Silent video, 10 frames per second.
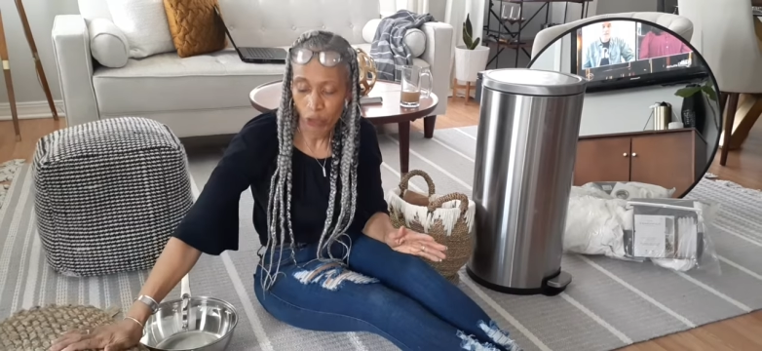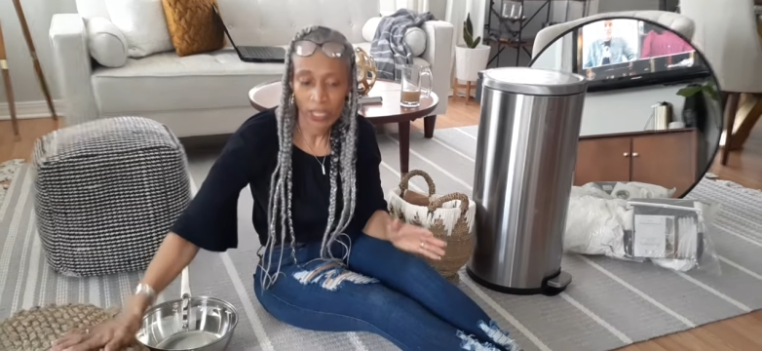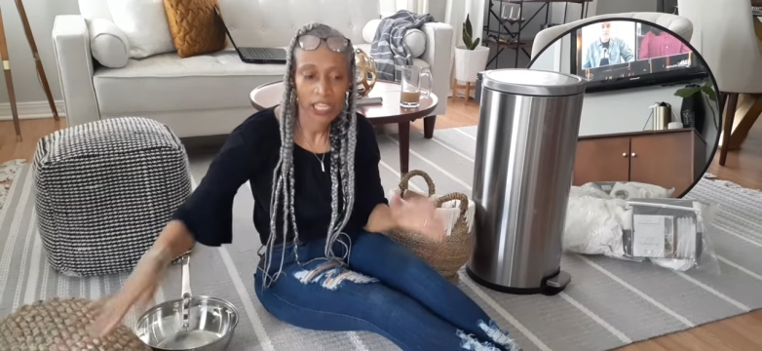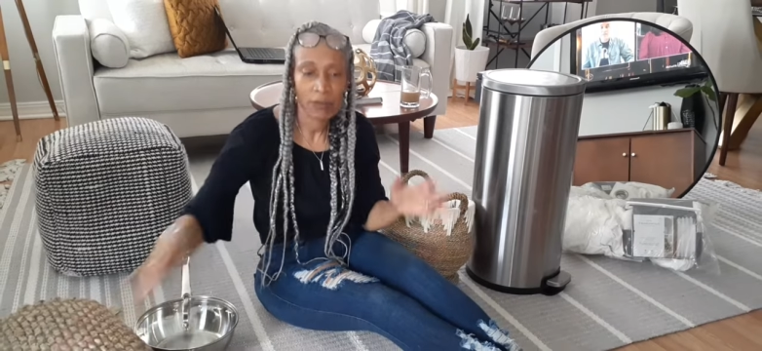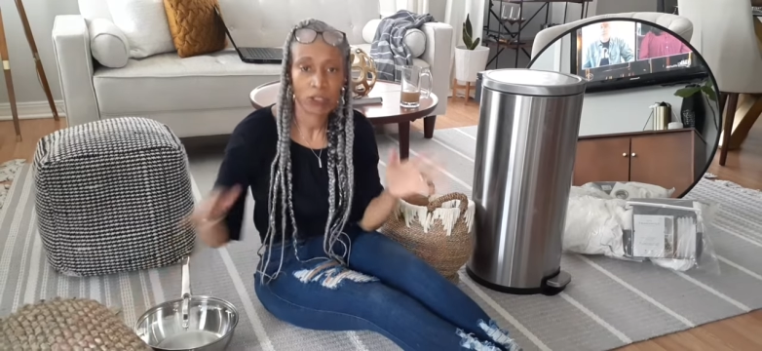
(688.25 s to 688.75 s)

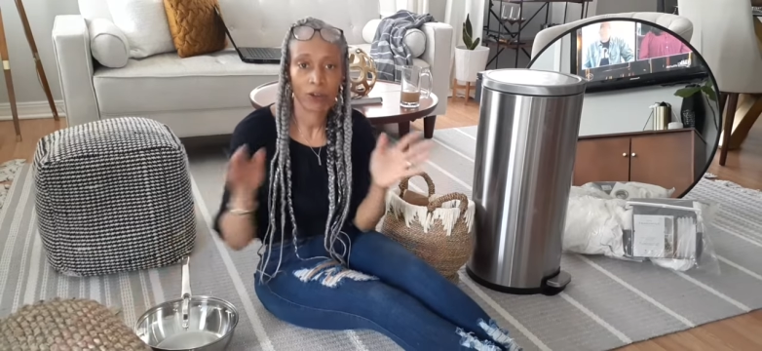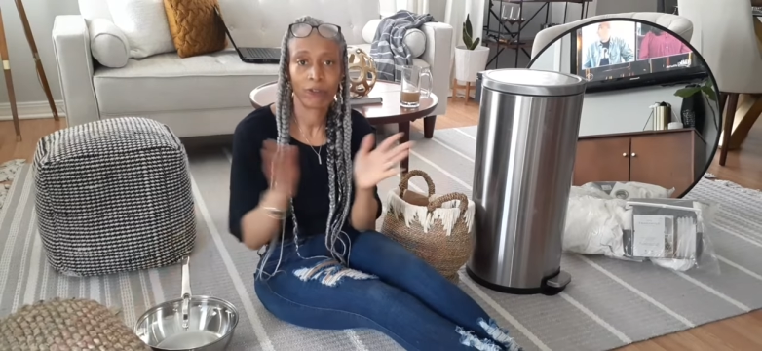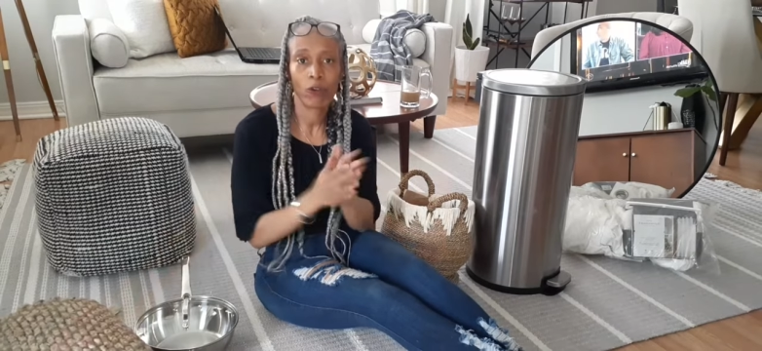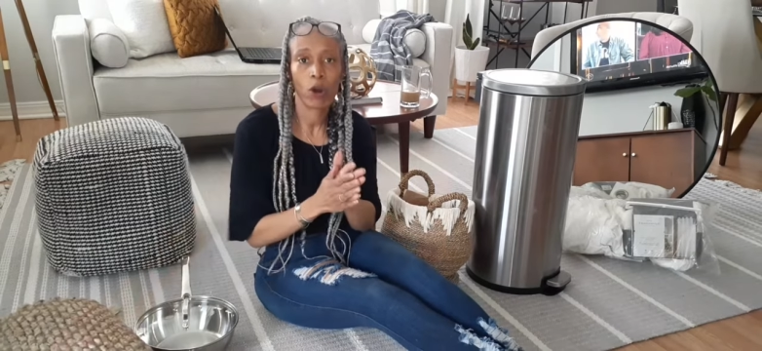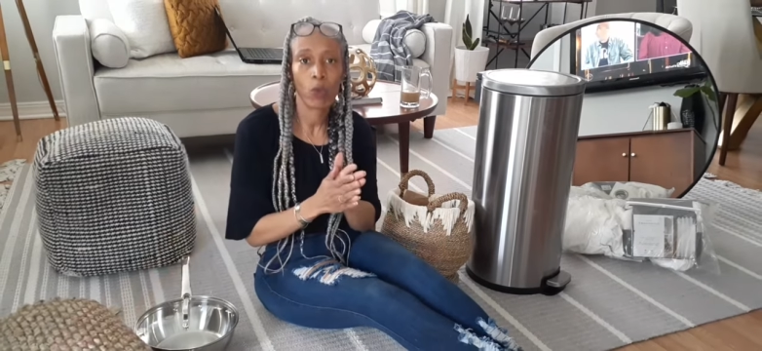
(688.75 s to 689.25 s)
It keeps your
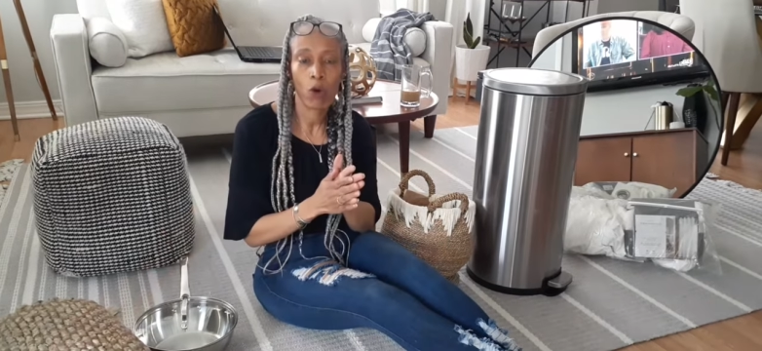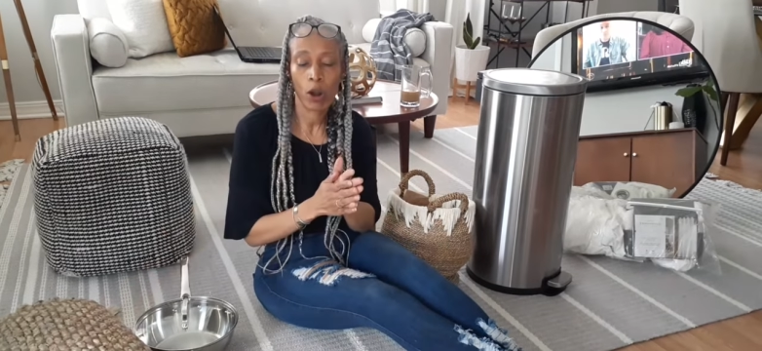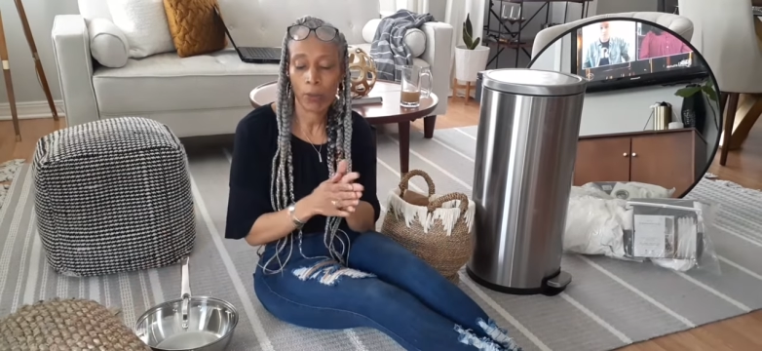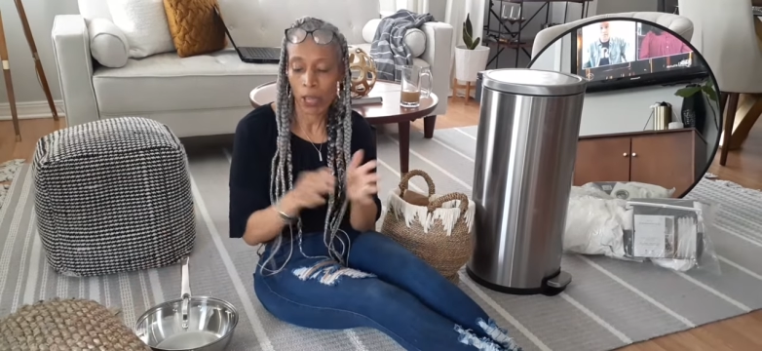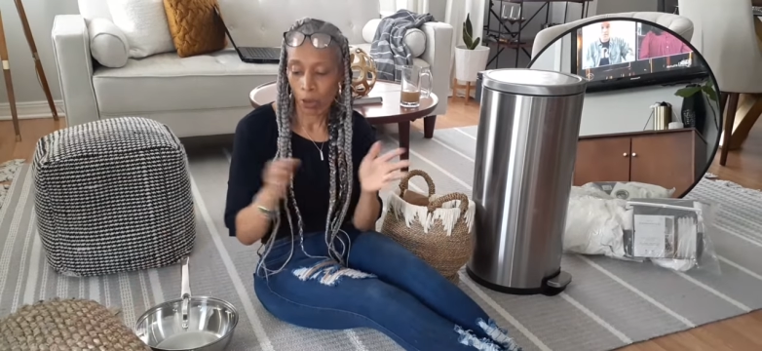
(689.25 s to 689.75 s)
floor
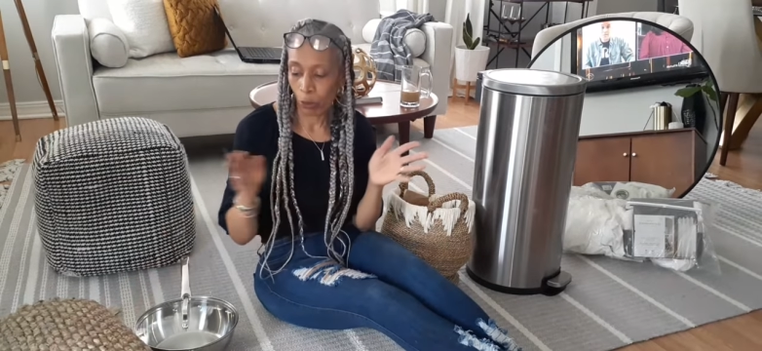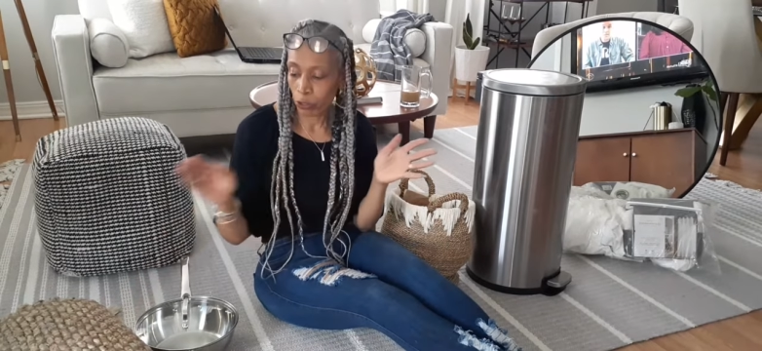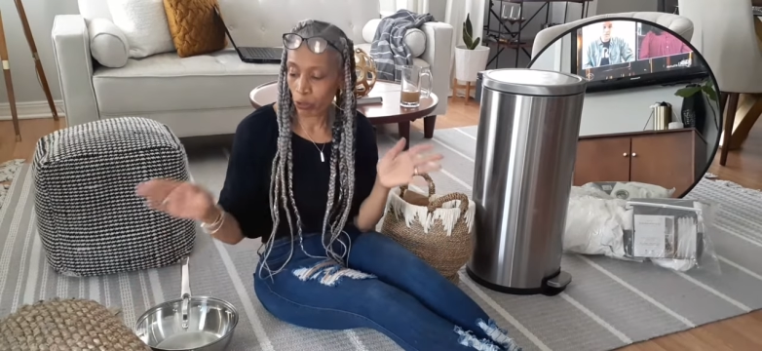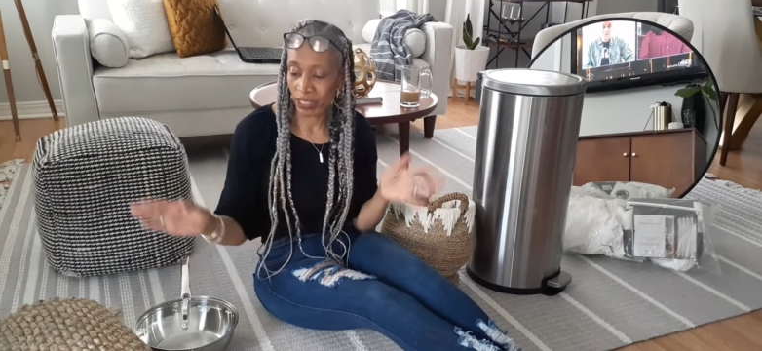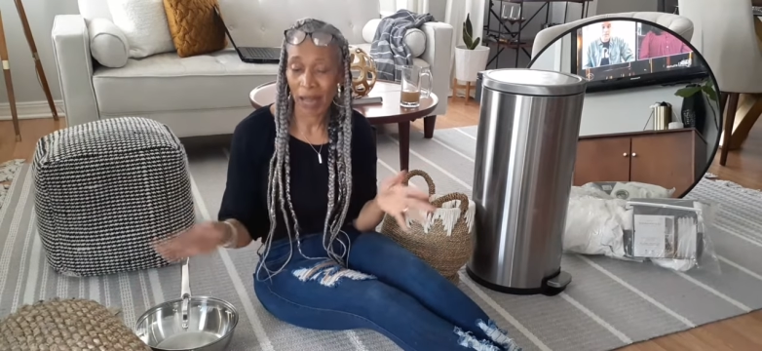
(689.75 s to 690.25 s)
warm. When you
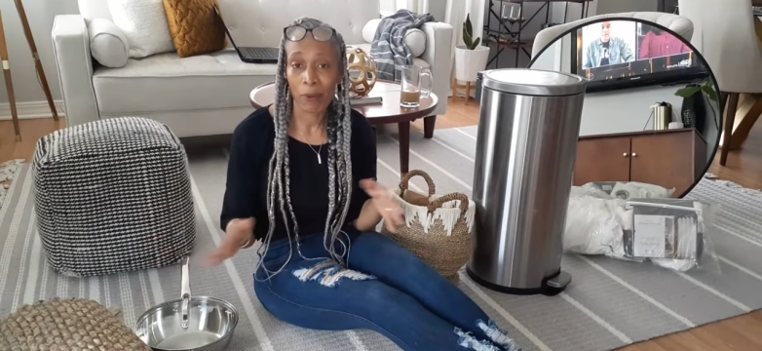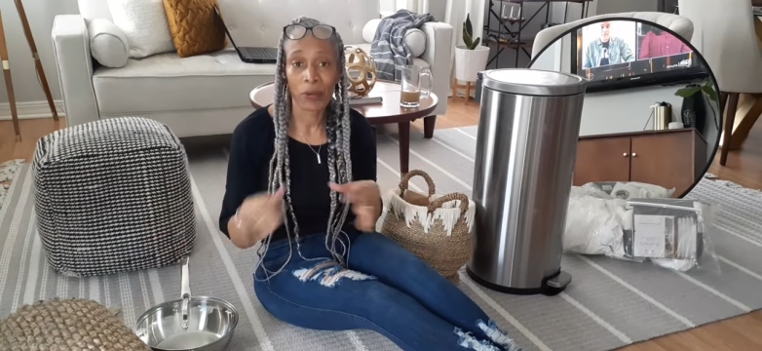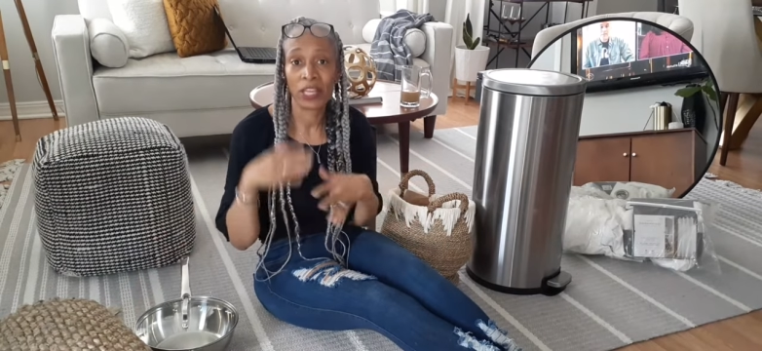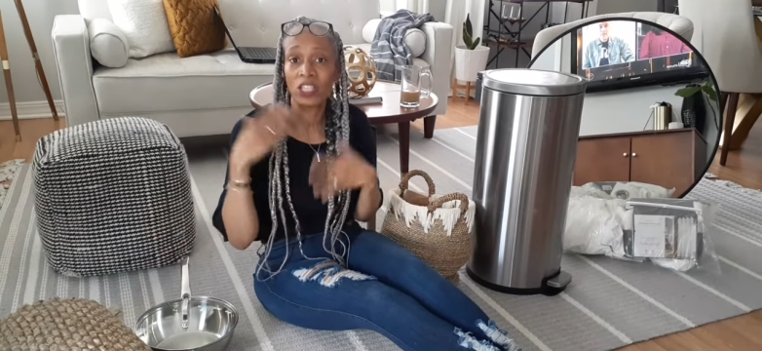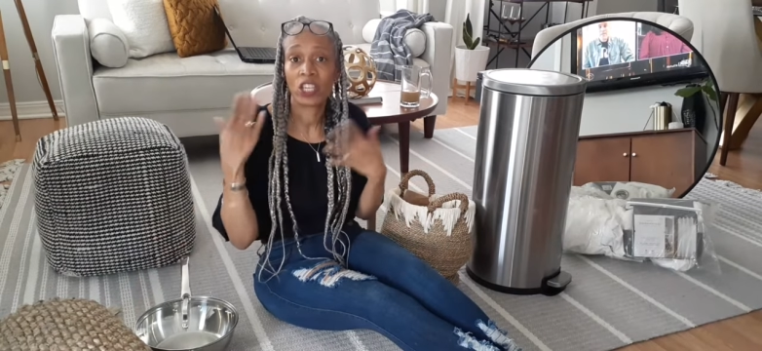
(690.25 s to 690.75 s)
step on
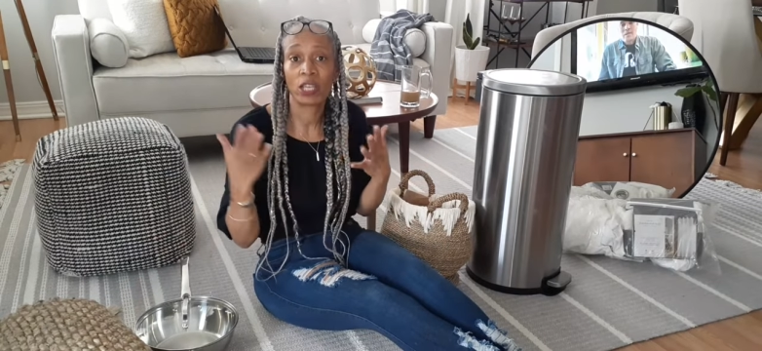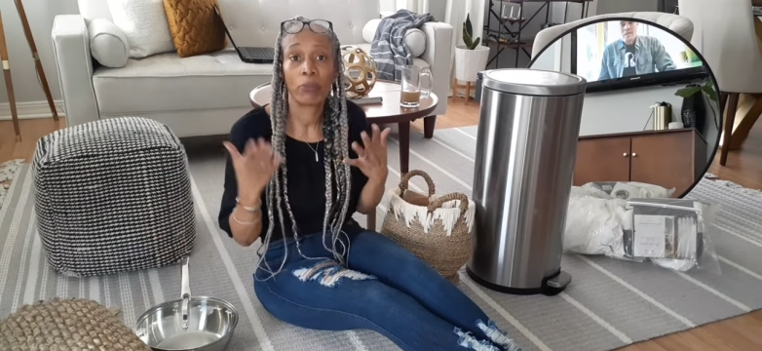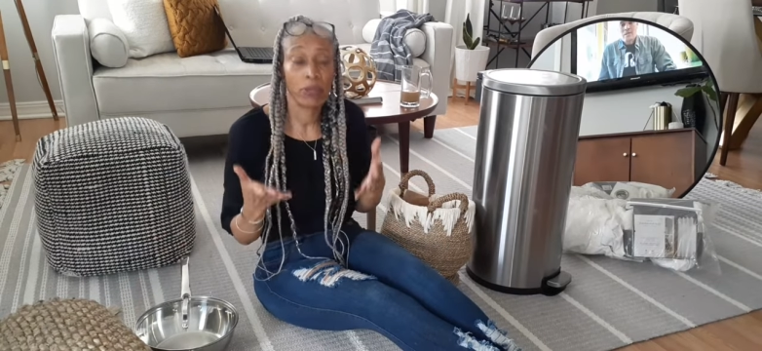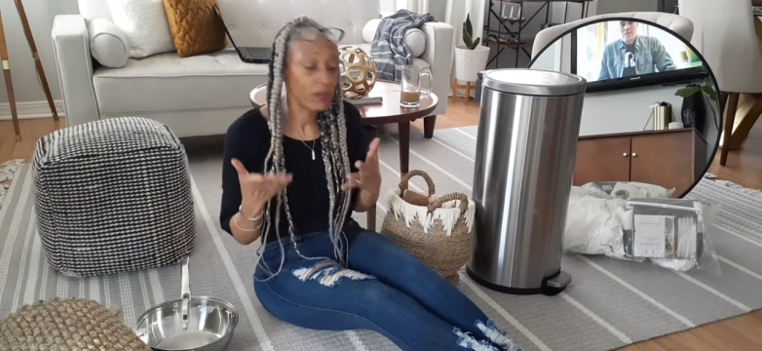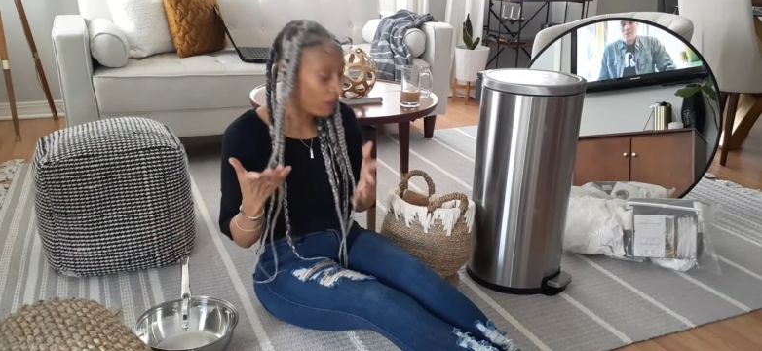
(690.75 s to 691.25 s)
it, it's just a
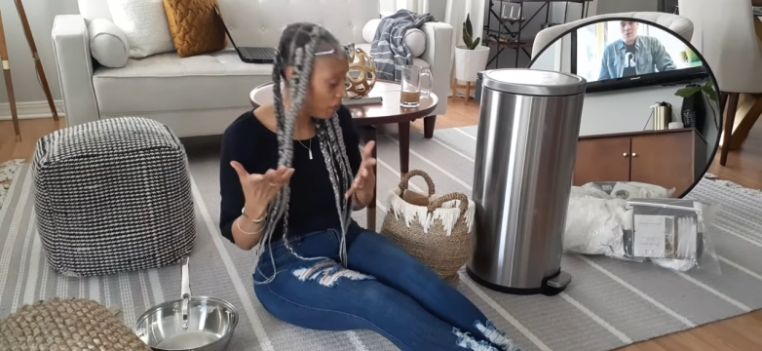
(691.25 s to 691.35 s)
beautiful